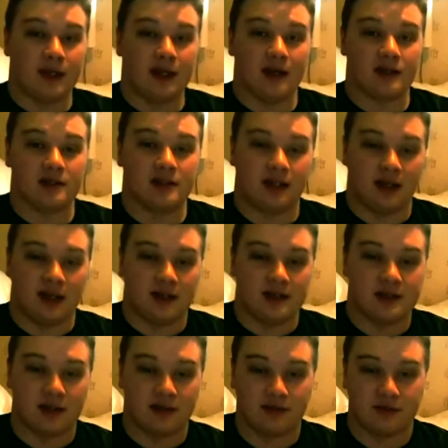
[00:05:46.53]
actually getting
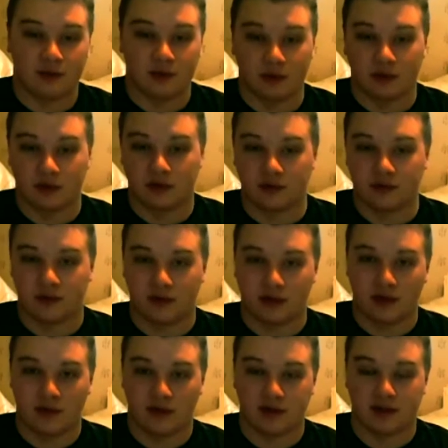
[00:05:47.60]
stuff for
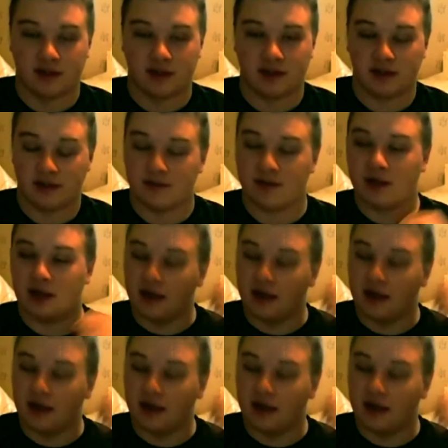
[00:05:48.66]
going onto the server